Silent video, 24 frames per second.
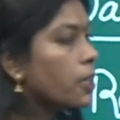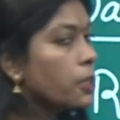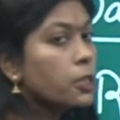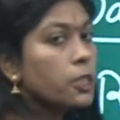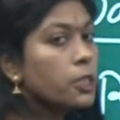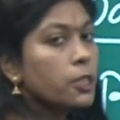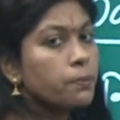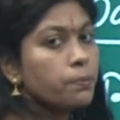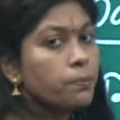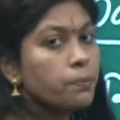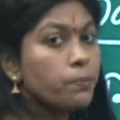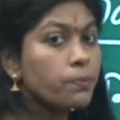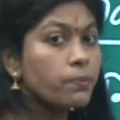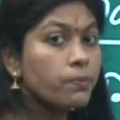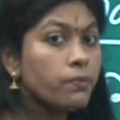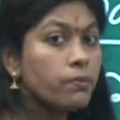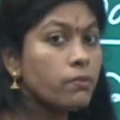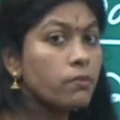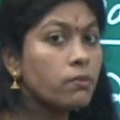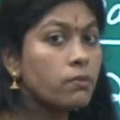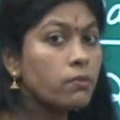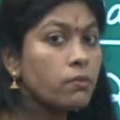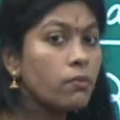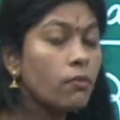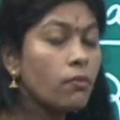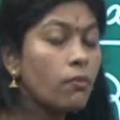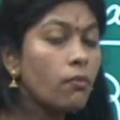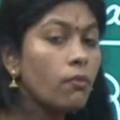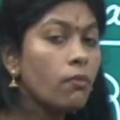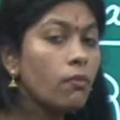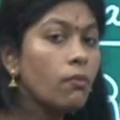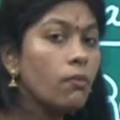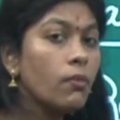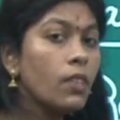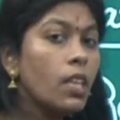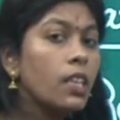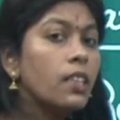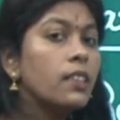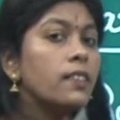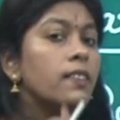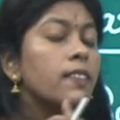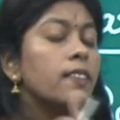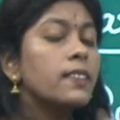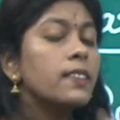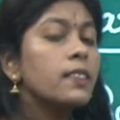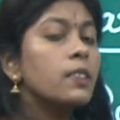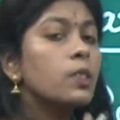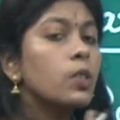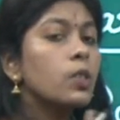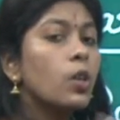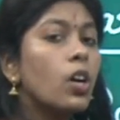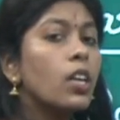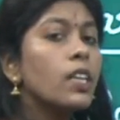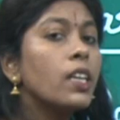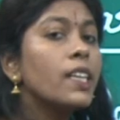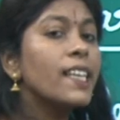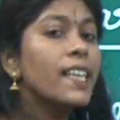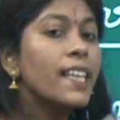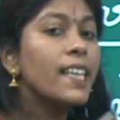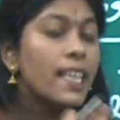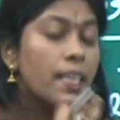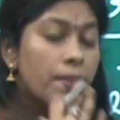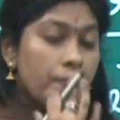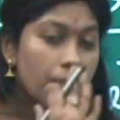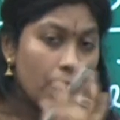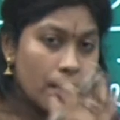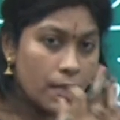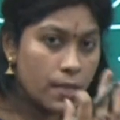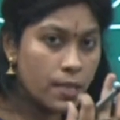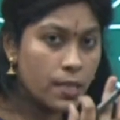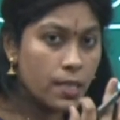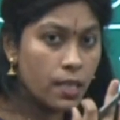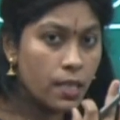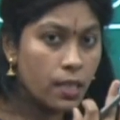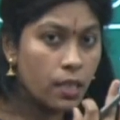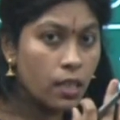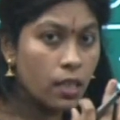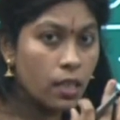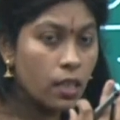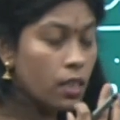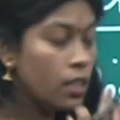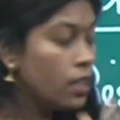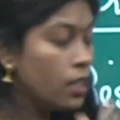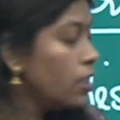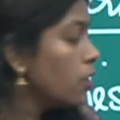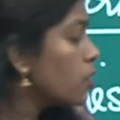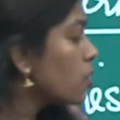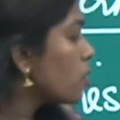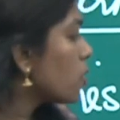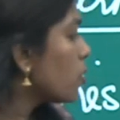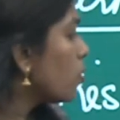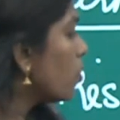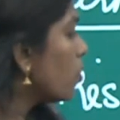it. This is called e-waste. So,